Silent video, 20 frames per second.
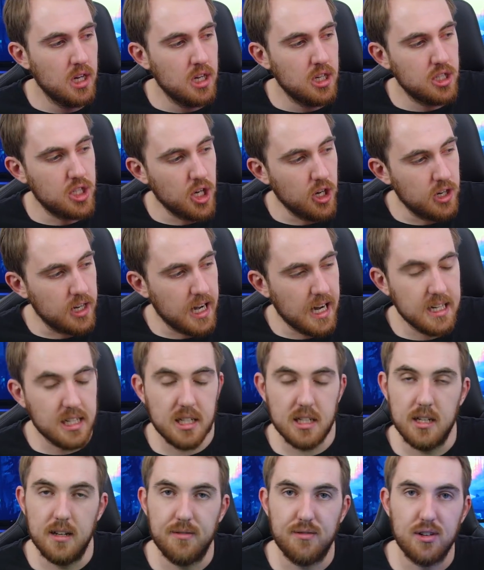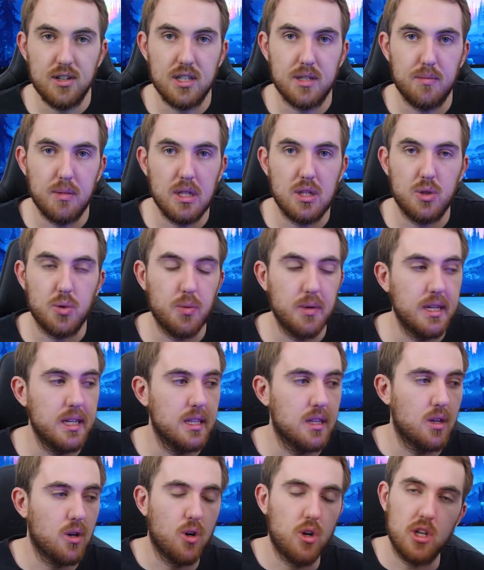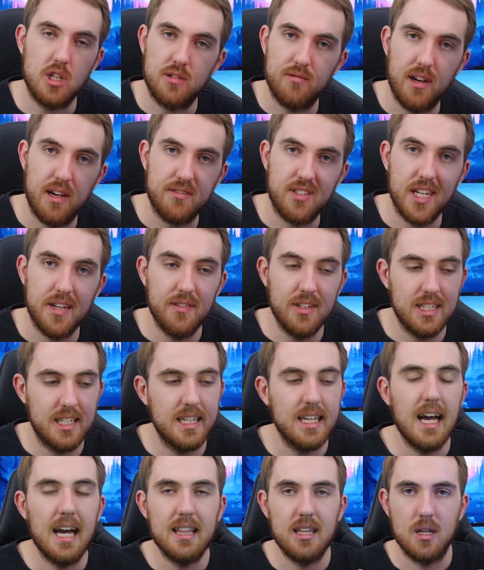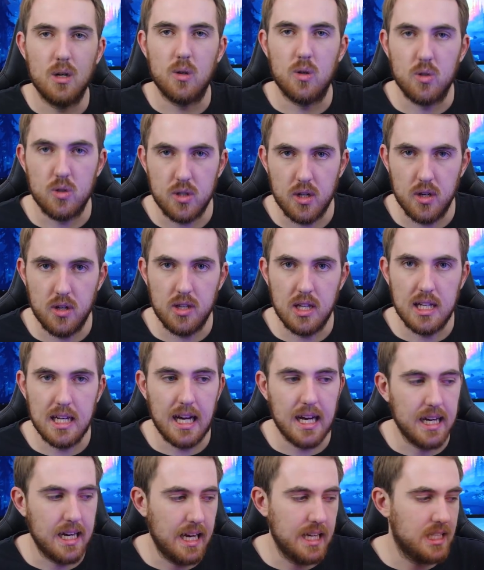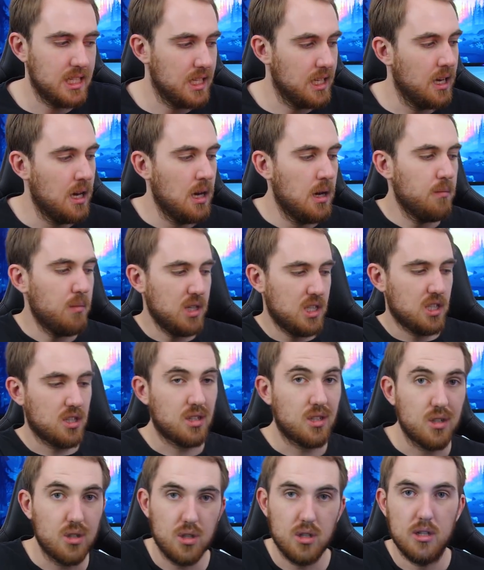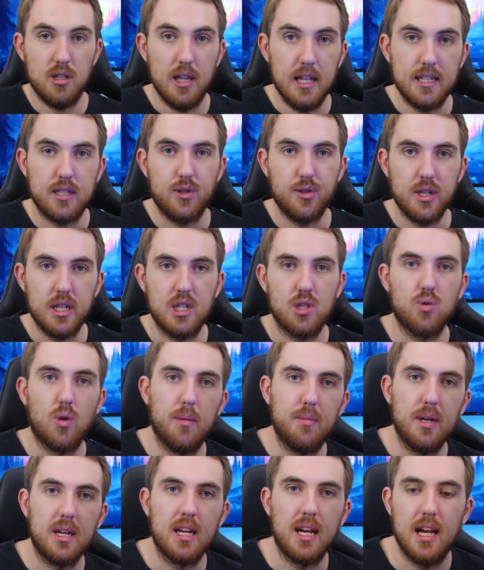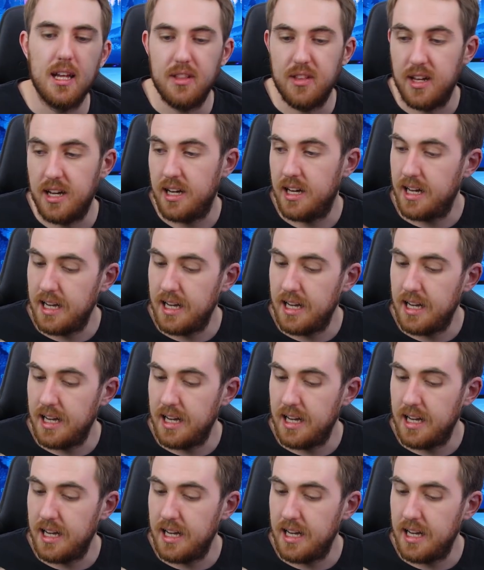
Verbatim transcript: show you guys the difference between the RX 570 and then also the 980, but just literally swapping the